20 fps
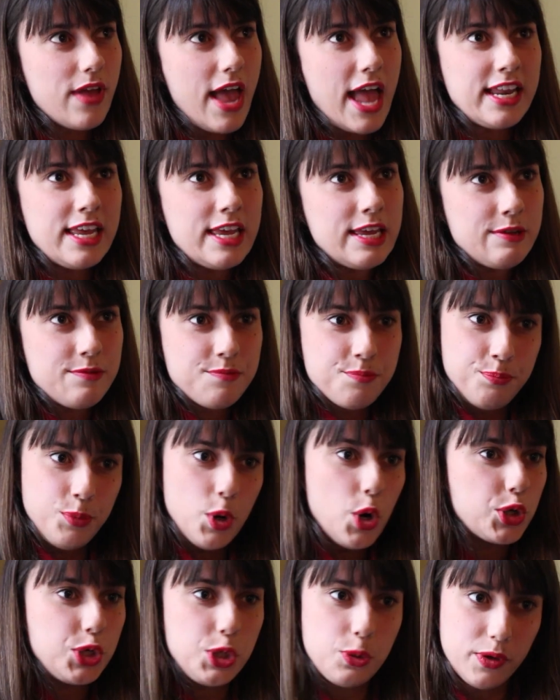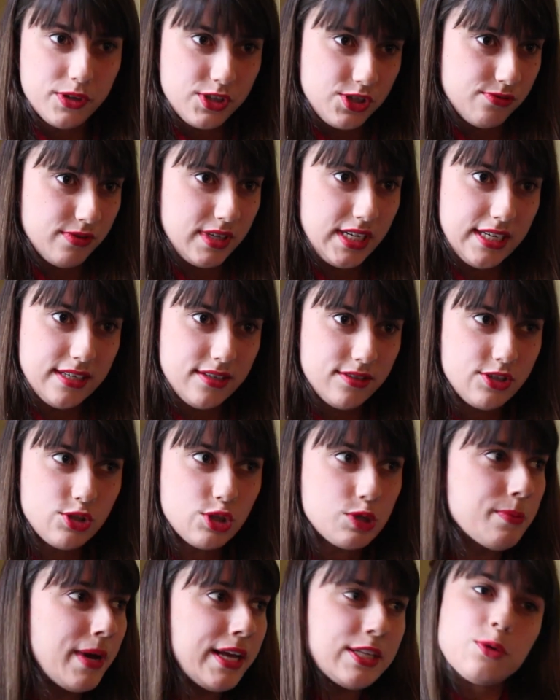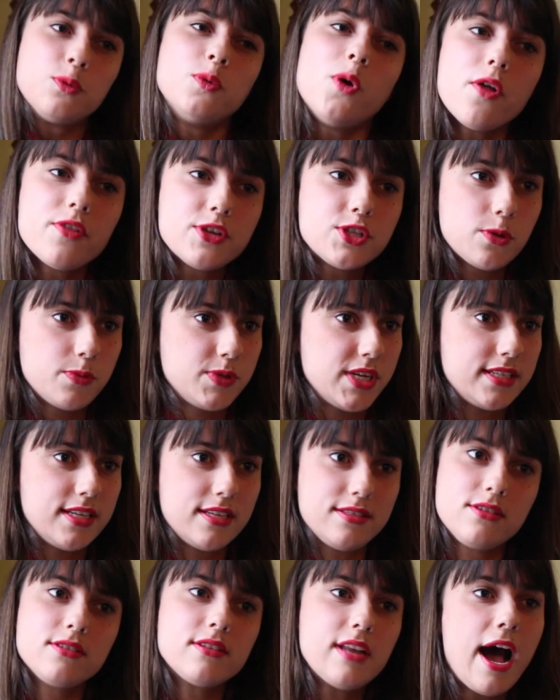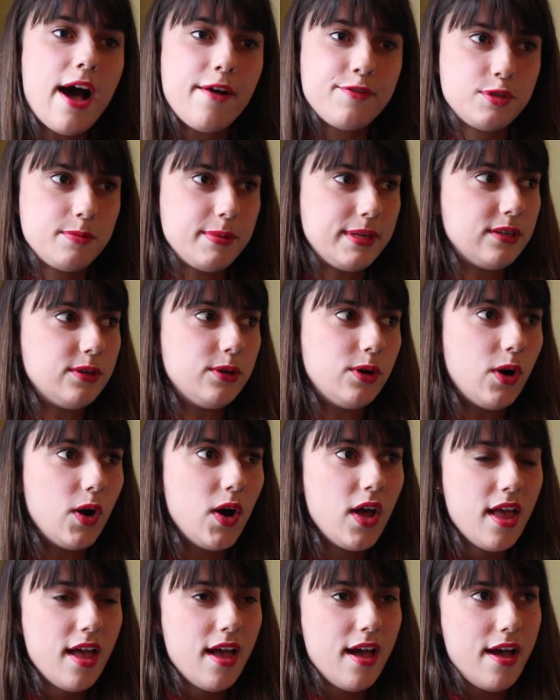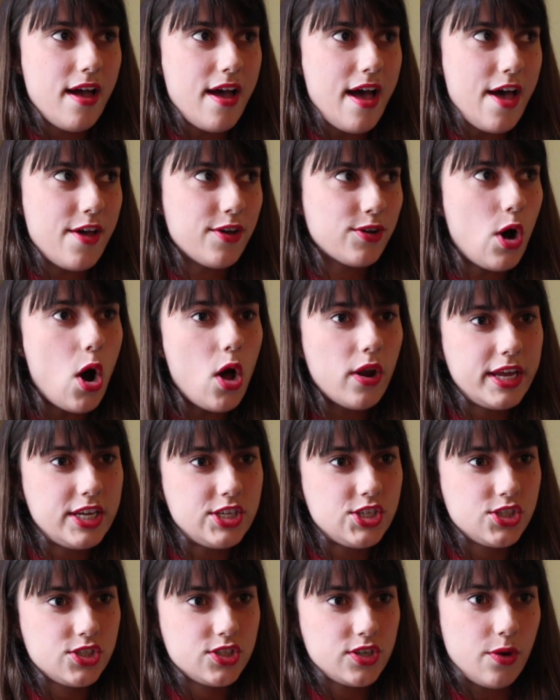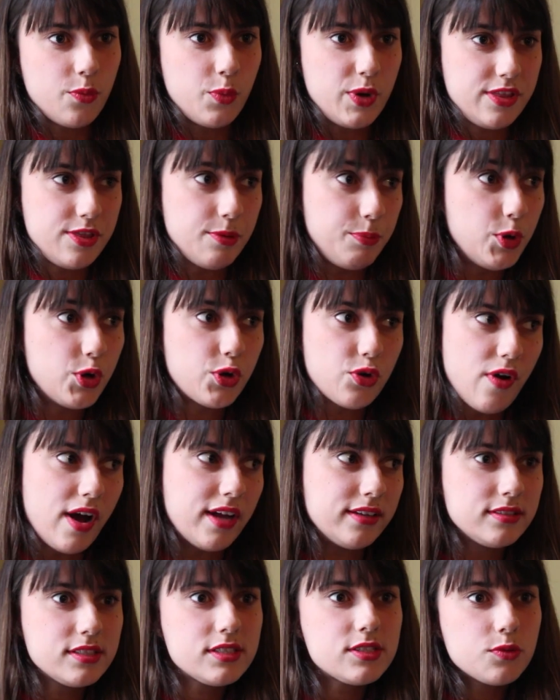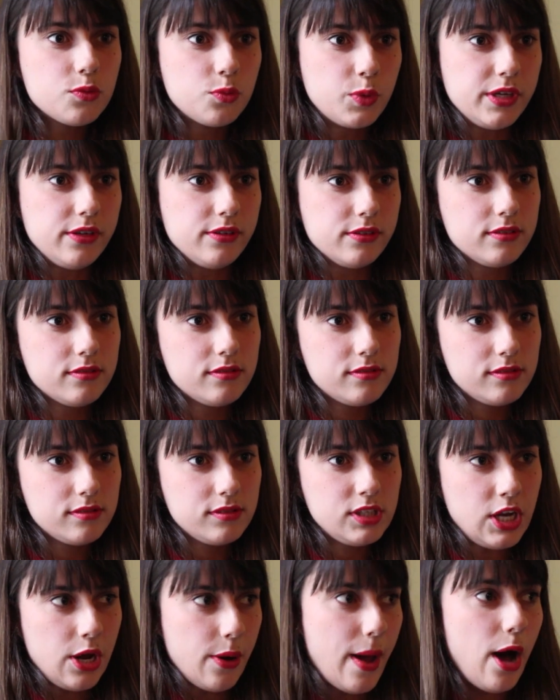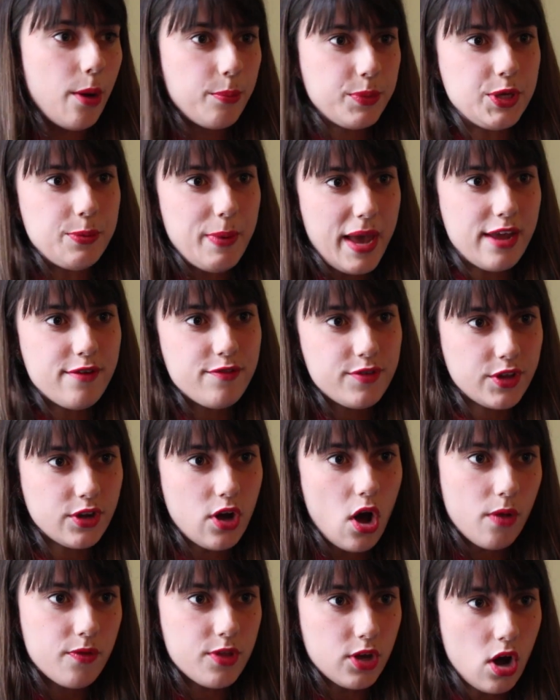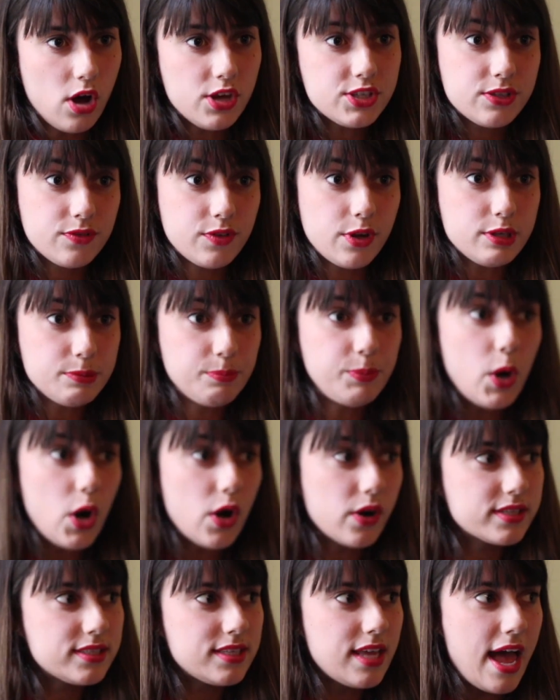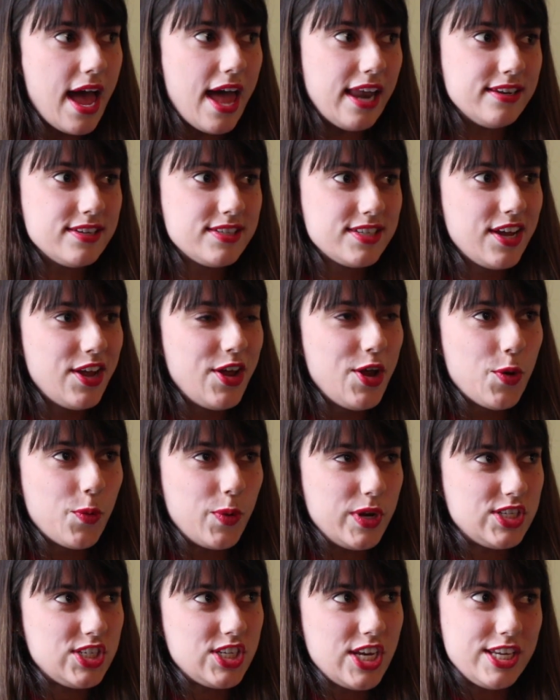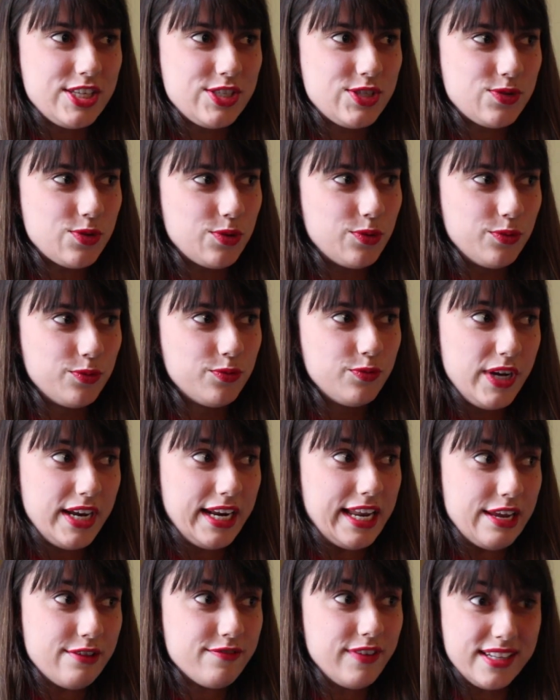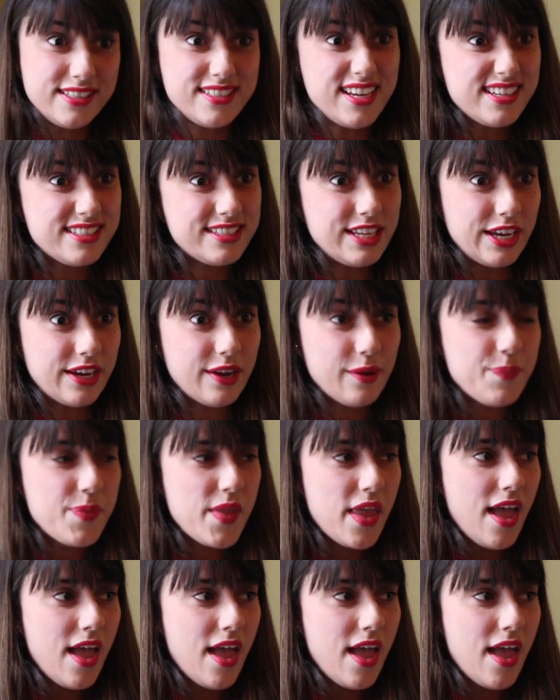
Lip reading: any book you want to read, doesn't matter what the subject is, it doesn't have to be law. College with the book grants will, help you pay for the cost of those books, and which is really fantastic.